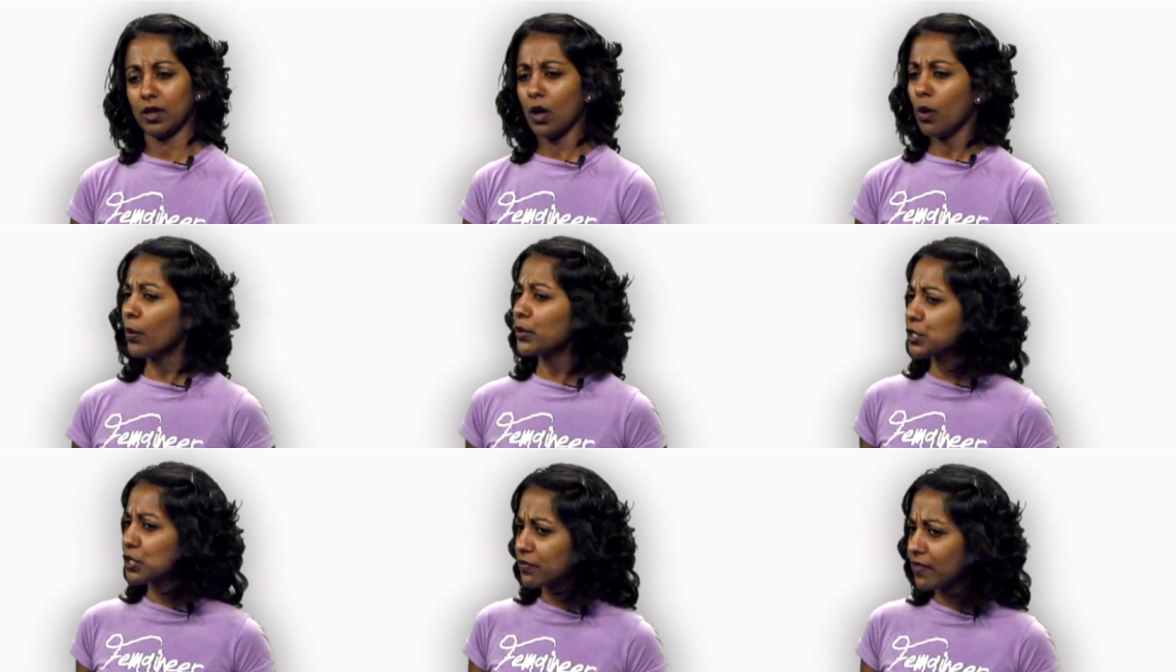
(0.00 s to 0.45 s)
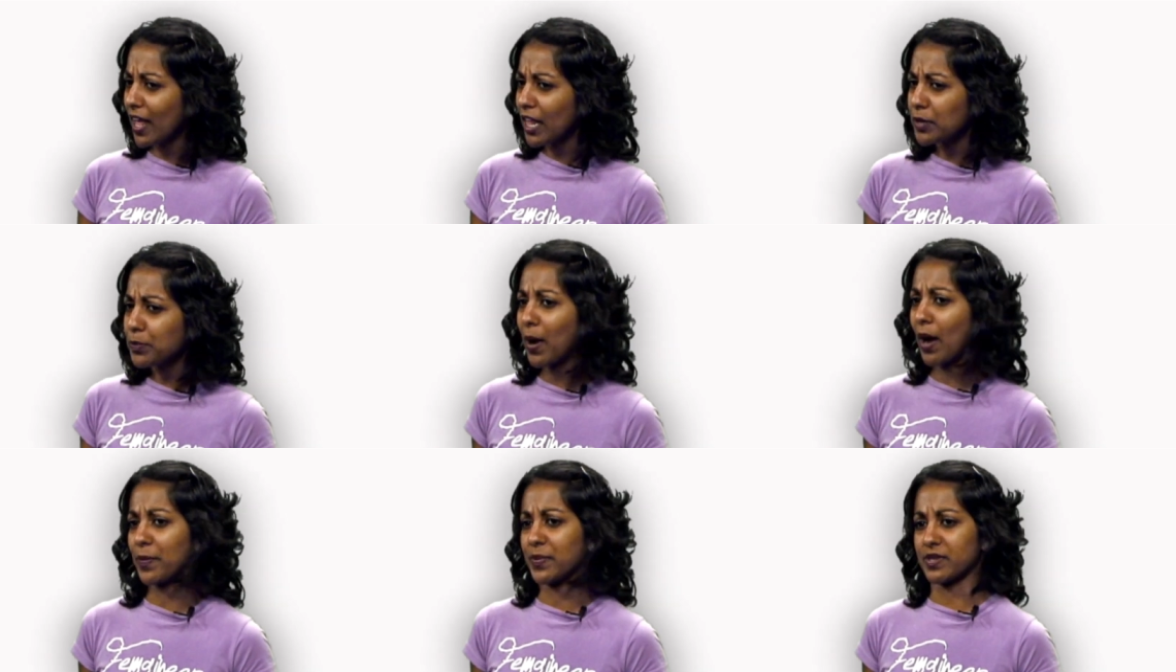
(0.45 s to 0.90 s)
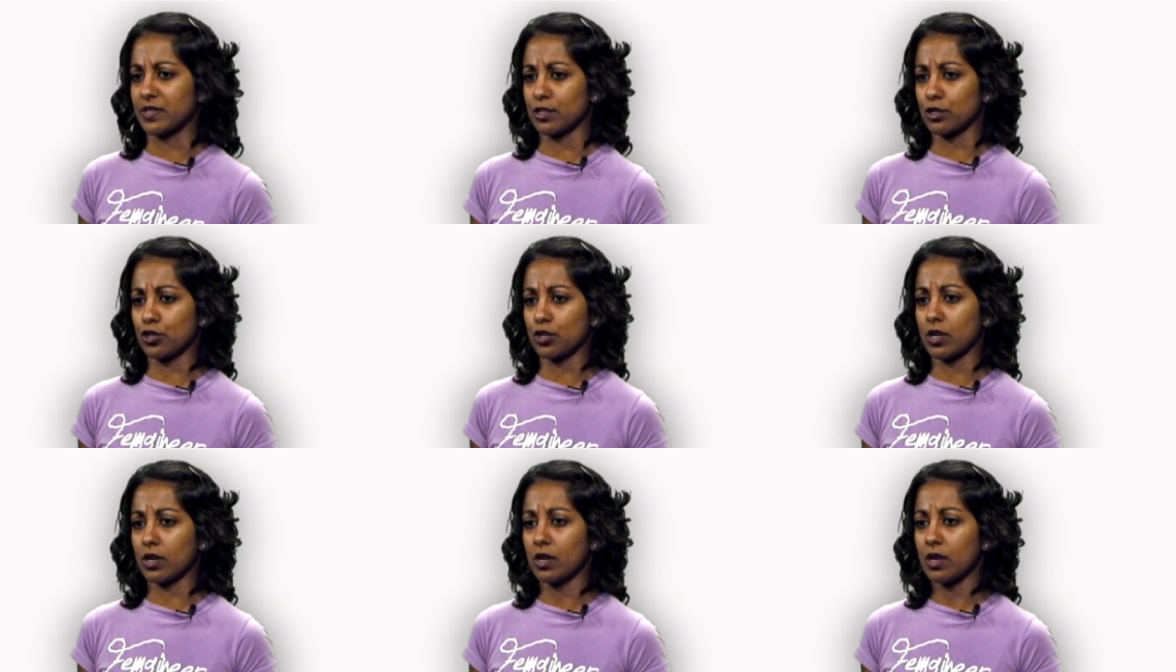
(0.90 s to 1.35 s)
What's your value
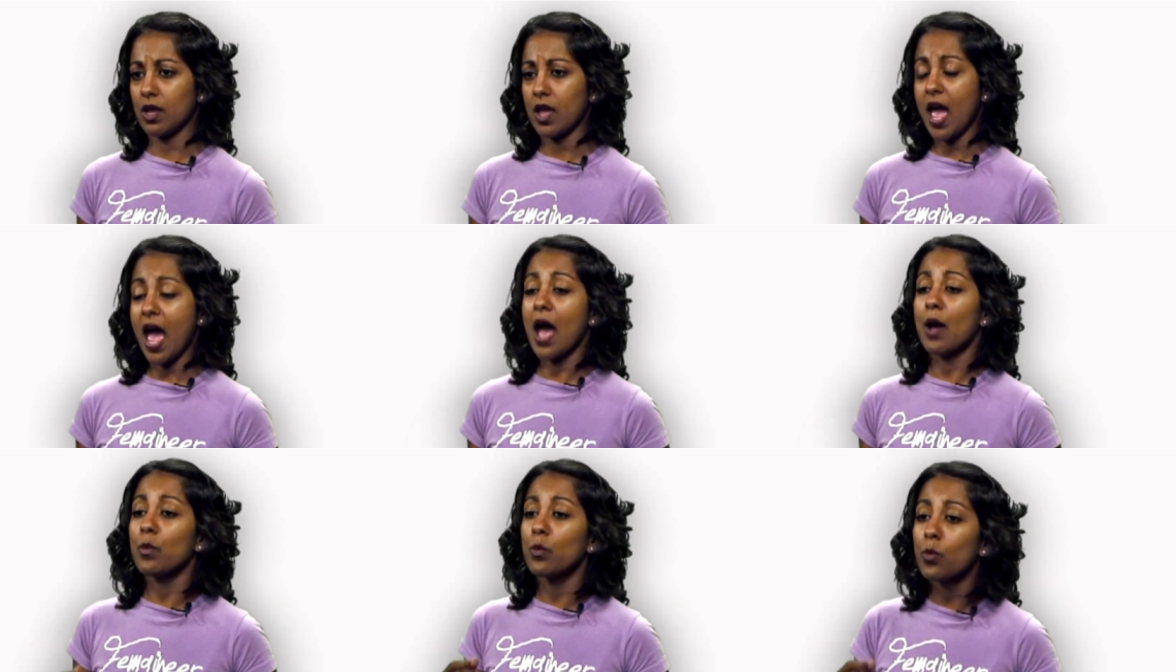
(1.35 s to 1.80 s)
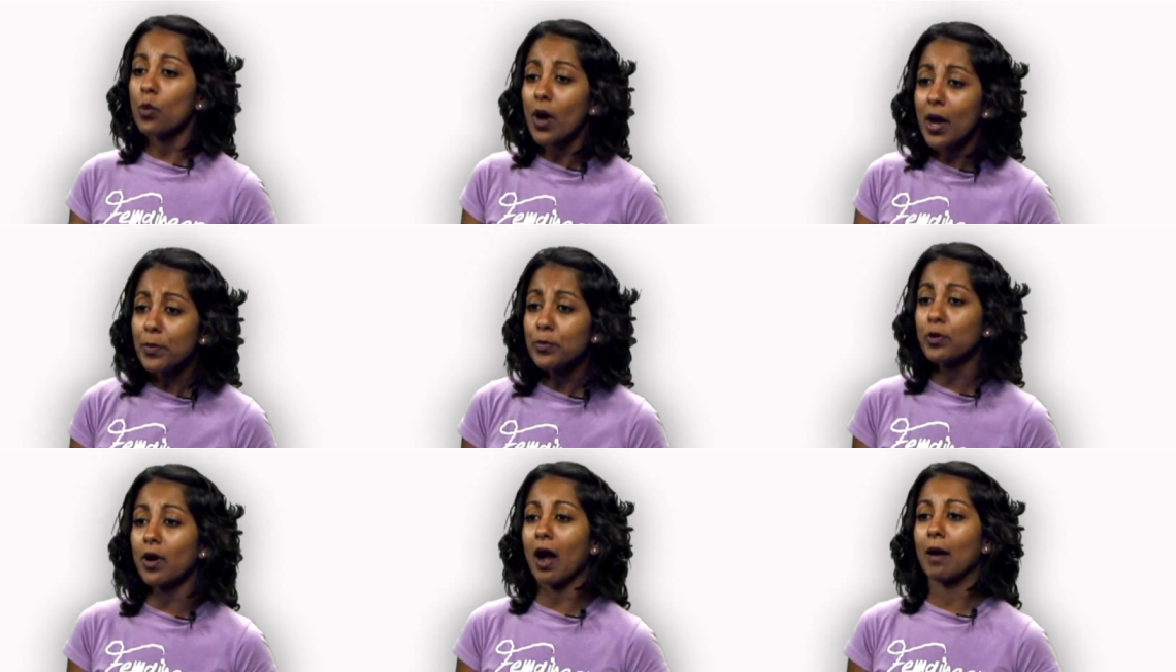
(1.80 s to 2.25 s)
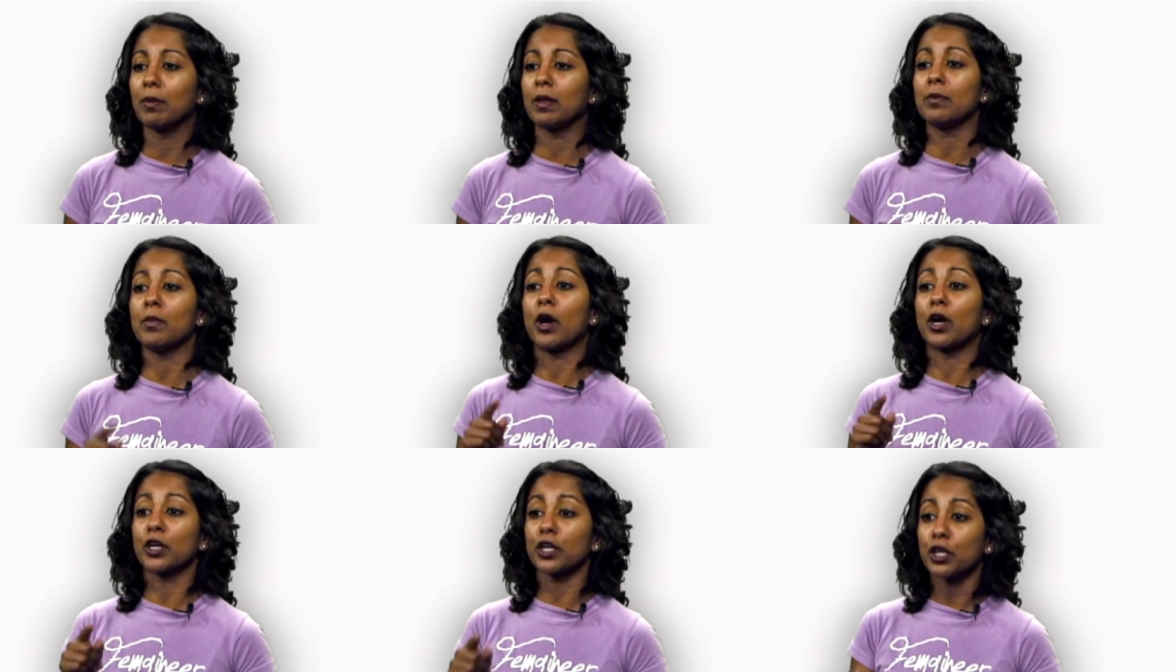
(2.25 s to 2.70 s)
proposition? And what
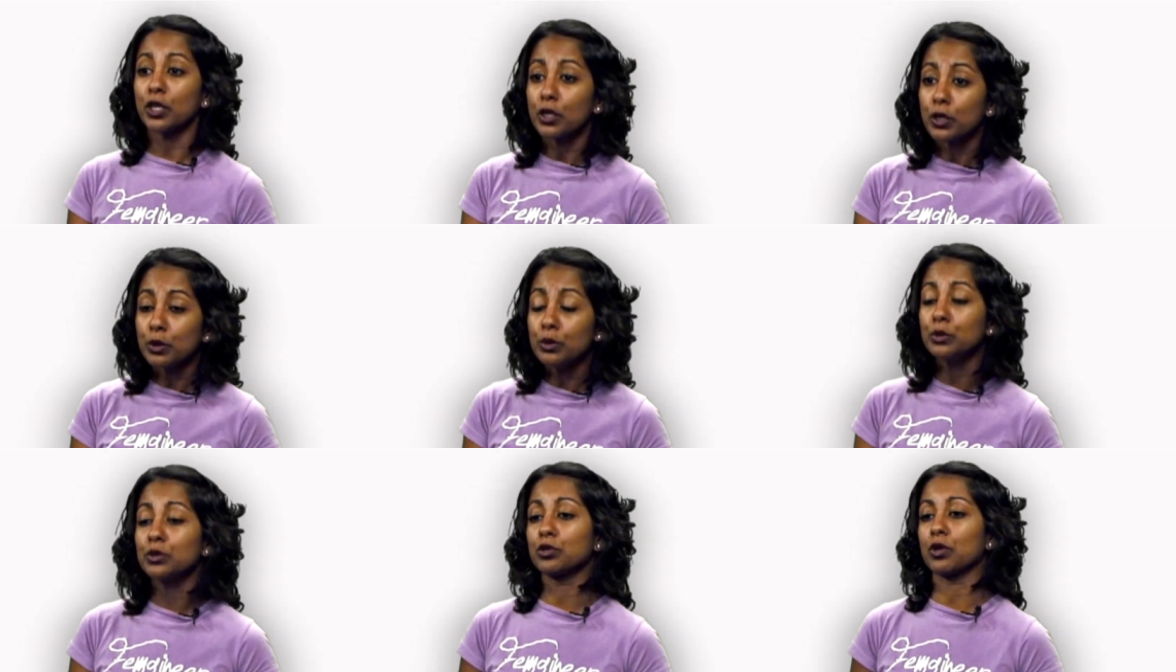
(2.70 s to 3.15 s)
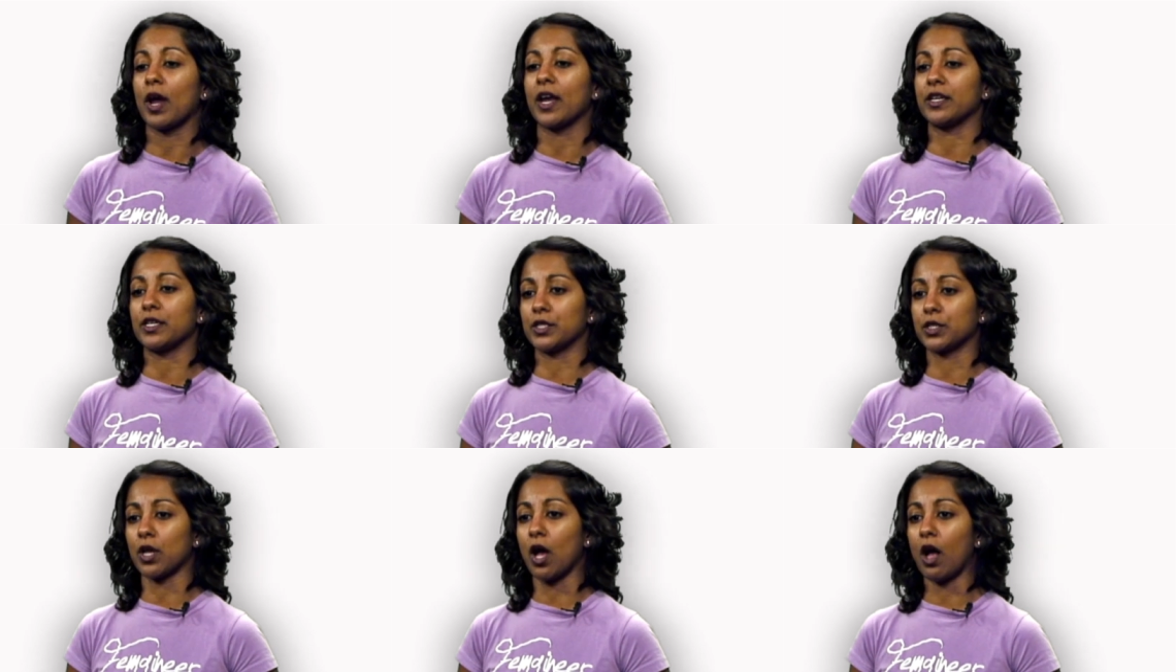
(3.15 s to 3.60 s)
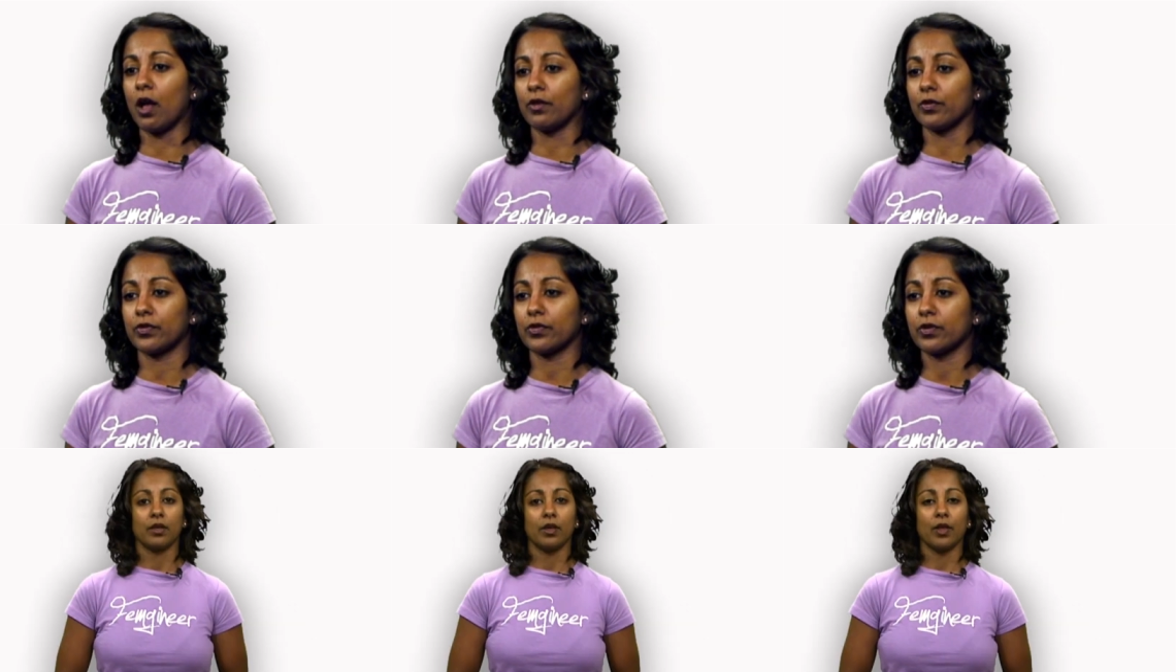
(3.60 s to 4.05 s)
problem are you trying to
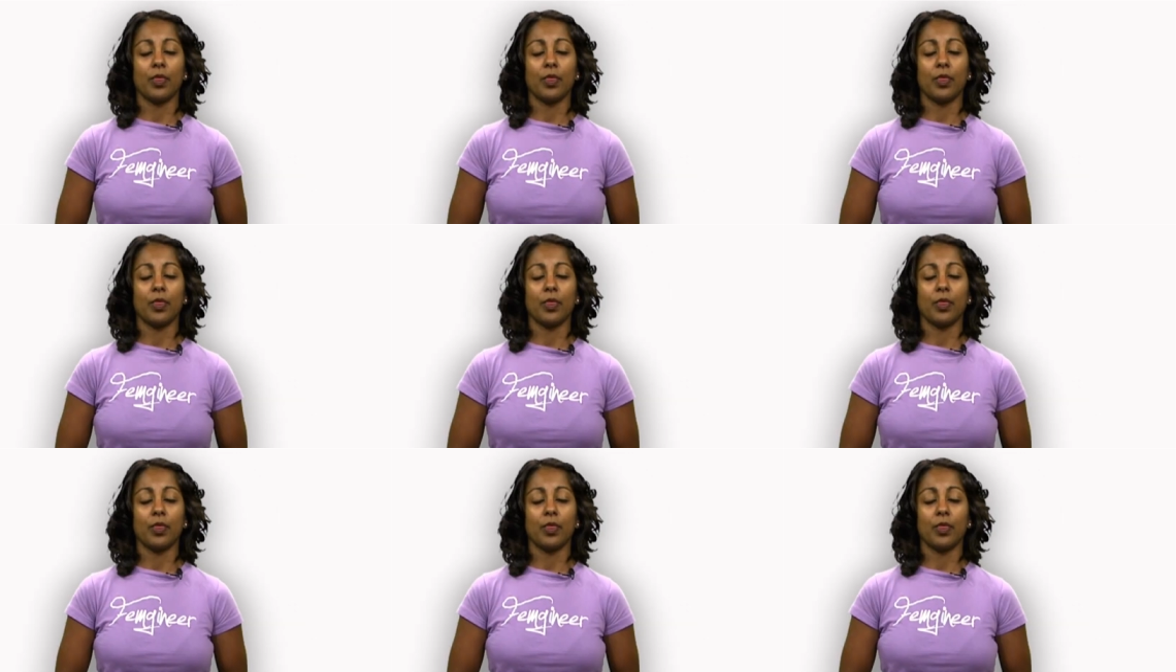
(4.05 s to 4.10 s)
solve?